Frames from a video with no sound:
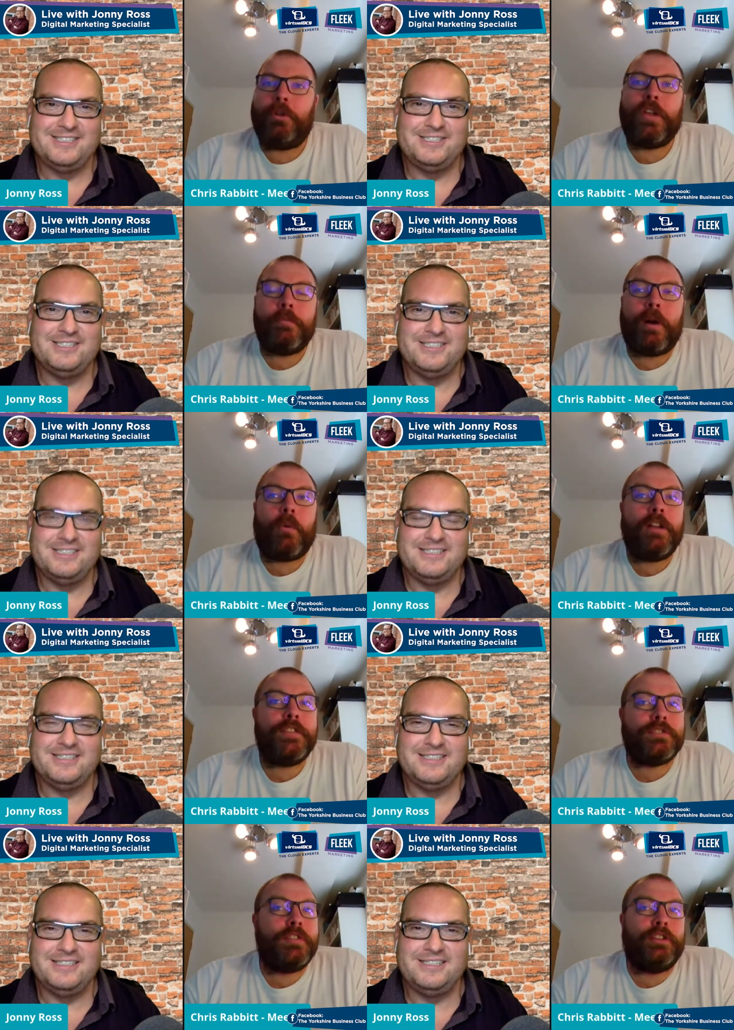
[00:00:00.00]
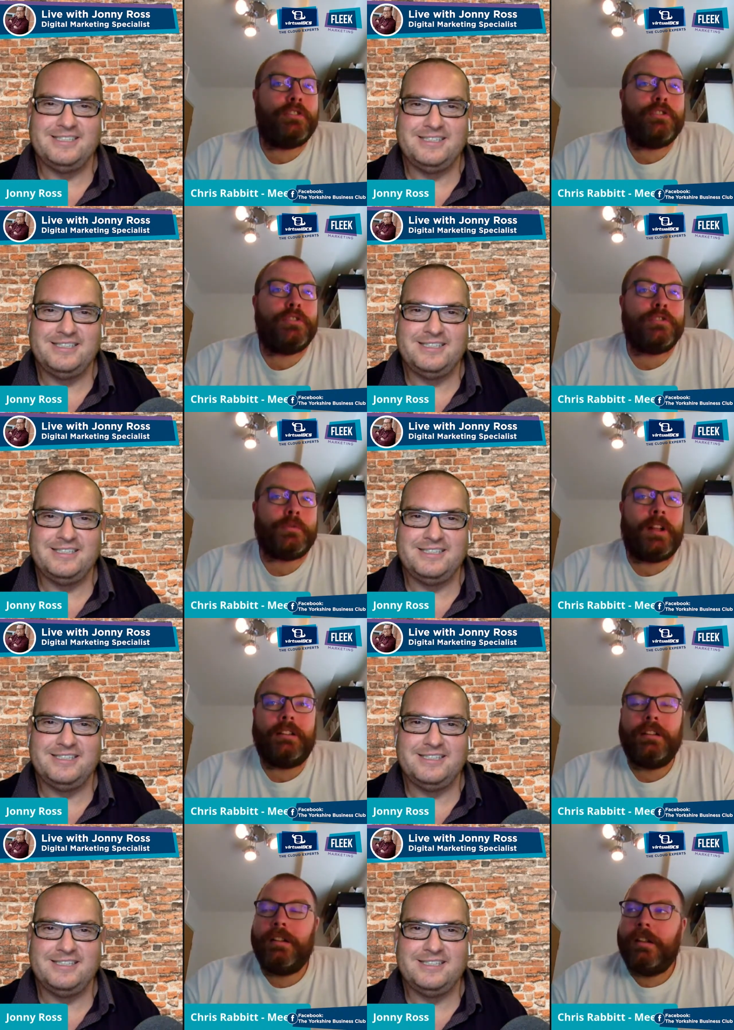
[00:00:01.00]
Speaker 1: um, although my wife is a really good cook as
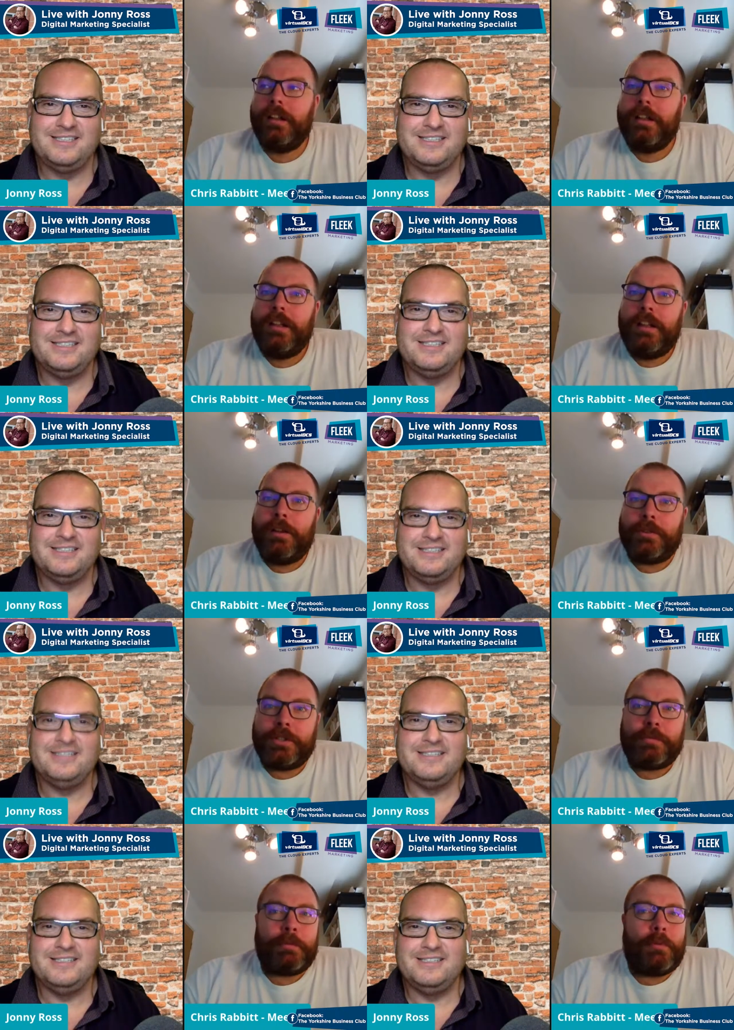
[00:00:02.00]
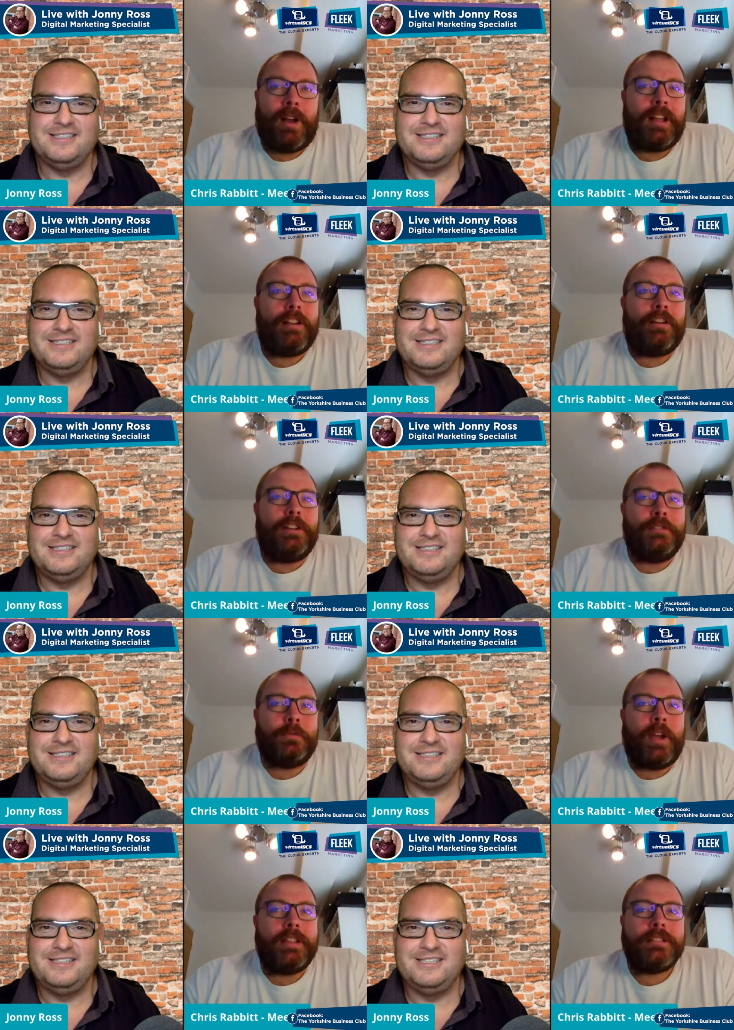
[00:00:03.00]
well, which is probably why I can't
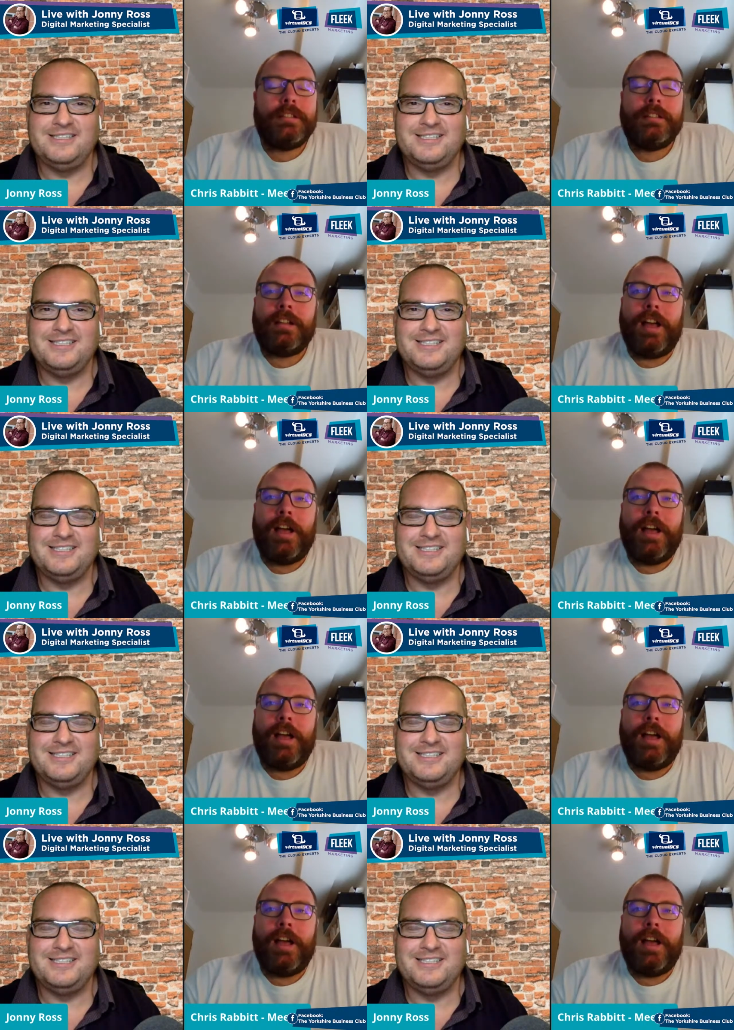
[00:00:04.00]
lose weight.